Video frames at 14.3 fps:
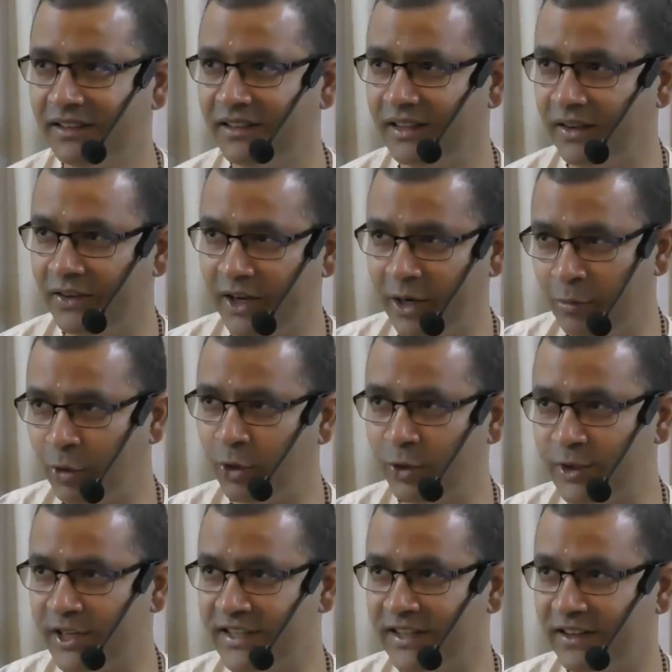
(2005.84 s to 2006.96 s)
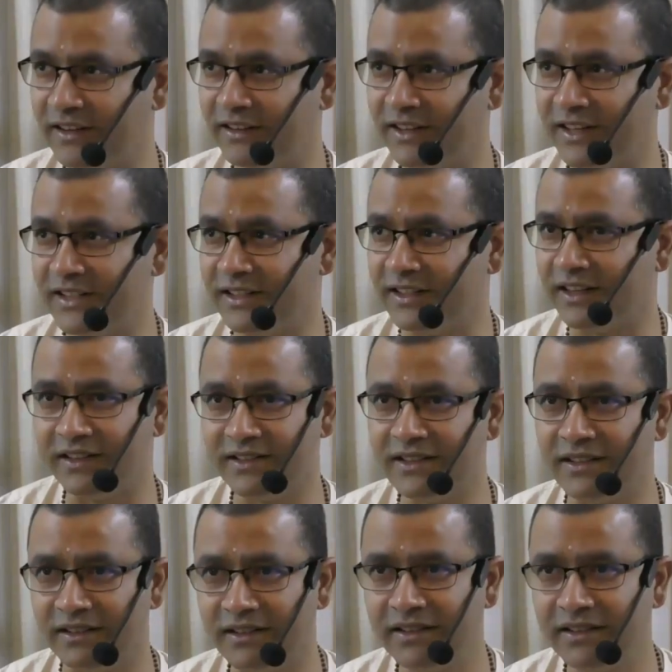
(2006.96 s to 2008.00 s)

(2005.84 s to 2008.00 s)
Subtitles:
they were able to see certain things in that, isn't